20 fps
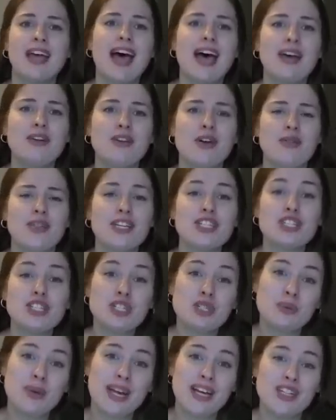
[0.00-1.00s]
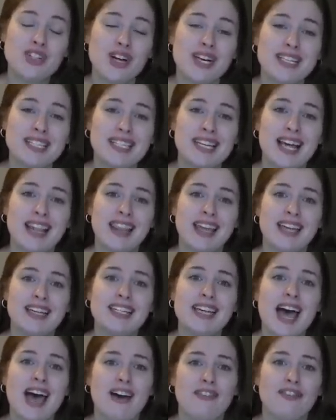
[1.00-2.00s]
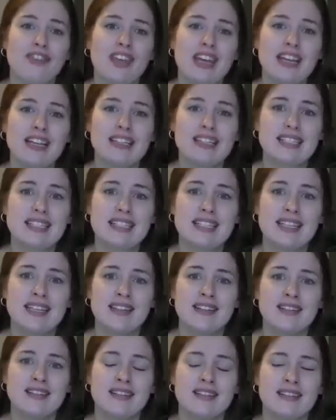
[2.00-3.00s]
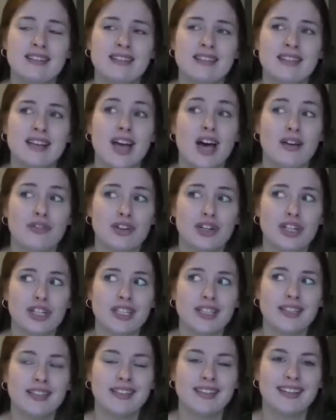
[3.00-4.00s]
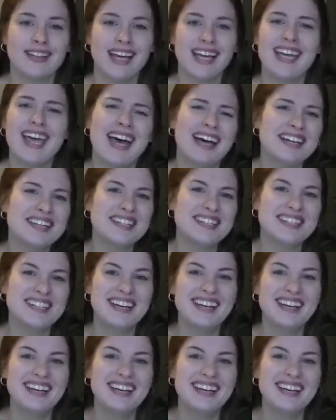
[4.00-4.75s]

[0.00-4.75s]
I don't know. That's just the way I dress that I like to have things covered, I guess.